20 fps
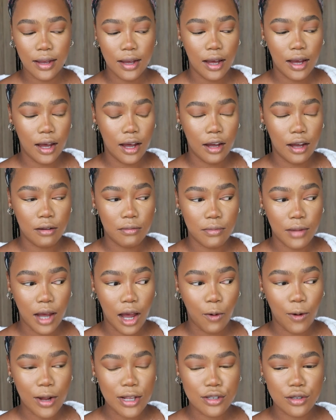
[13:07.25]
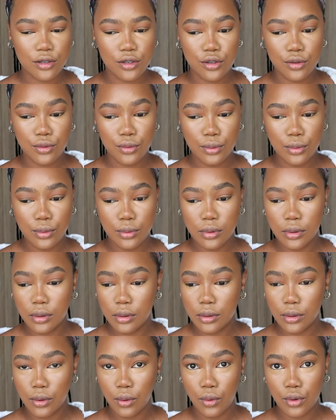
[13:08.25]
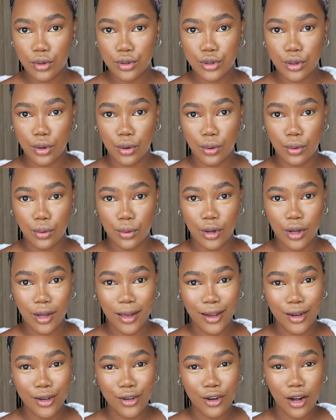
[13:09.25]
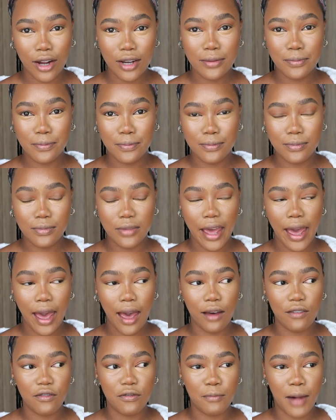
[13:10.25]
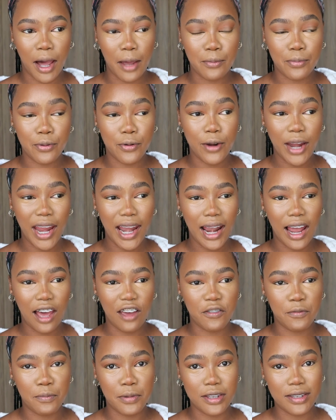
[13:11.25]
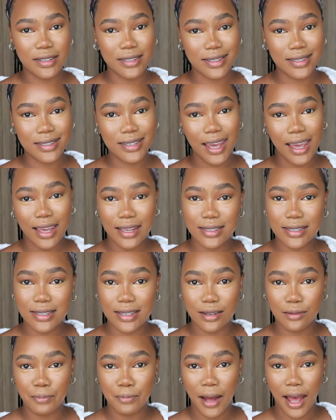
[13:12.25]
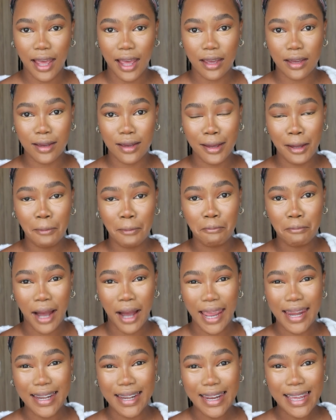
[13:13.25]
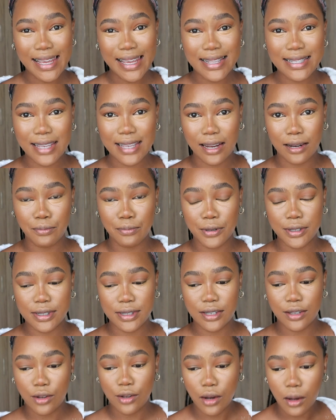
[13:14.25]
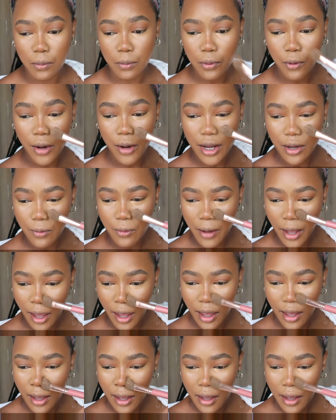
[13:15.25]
I wanted to also not have my prayer life be dictated by my needs at a particular point, where